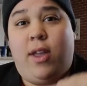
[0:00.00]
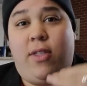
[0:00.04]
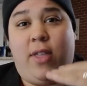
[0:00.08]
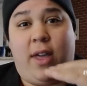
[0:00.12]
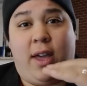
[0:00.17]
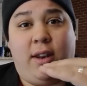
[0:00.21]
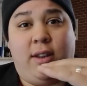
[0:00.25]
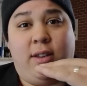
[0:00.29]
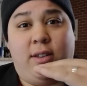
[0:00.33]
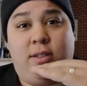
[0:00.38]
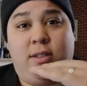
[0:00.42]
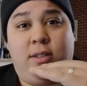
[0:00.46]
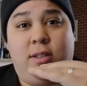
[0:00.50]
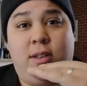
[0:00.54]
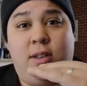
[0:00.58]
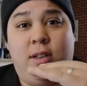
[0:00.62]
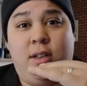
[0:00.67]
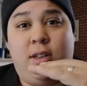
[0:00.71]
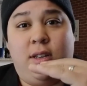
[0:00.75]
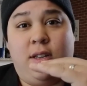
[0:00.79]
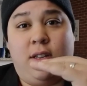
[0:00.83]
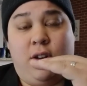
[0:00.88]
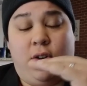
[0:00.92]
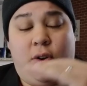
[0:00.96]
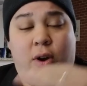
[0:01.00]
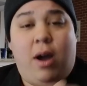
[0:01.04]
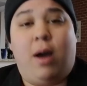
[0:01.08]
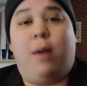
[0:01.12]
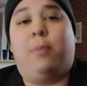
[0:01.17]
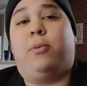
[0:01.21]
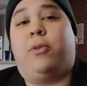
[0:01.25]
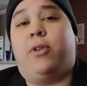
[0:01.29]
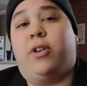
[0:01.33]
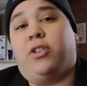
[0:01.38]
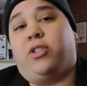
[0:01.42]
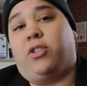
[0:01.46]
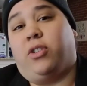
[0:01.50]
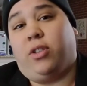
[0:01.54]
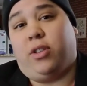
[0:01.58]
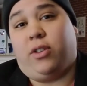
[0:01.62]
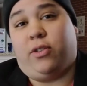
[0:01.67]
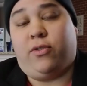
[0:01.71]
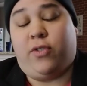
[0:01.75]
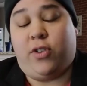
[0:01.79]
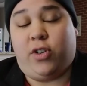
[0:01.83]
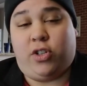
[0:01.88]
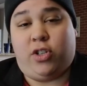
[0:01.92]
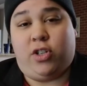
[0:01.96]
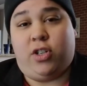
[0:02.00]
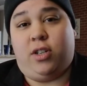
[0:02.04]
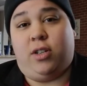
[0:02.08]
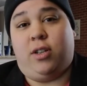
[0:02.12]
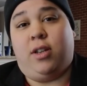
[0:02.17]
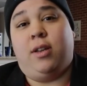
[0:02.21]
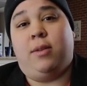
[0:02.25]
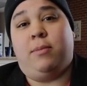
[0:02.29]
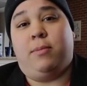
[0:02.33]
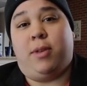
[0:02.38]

that is operationally efficient,